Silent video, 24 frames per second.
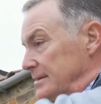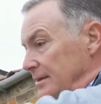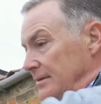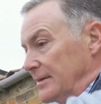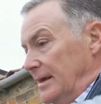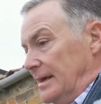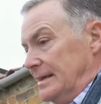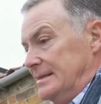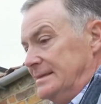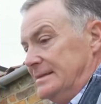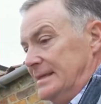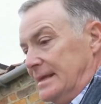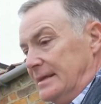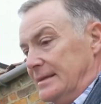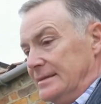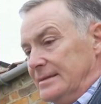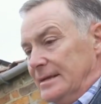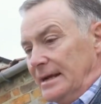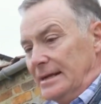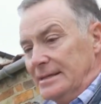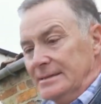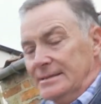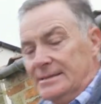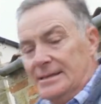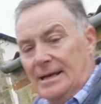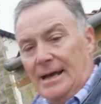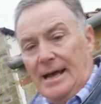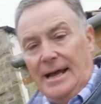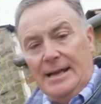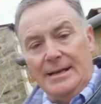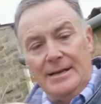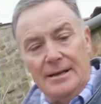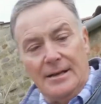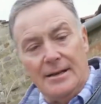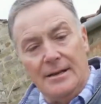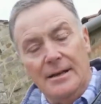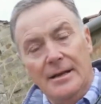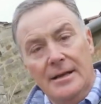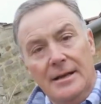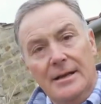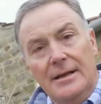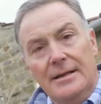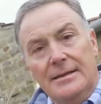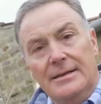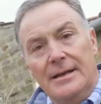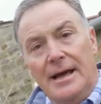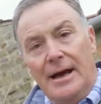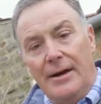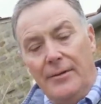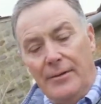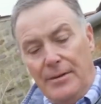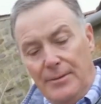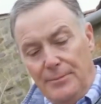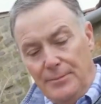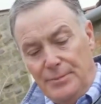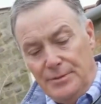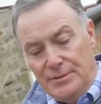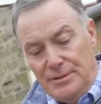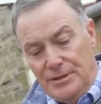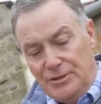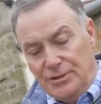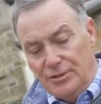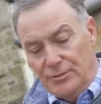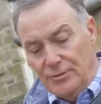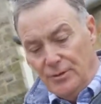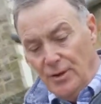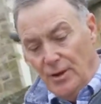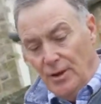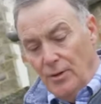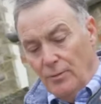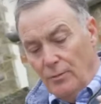So that's it, that's the handle now in position.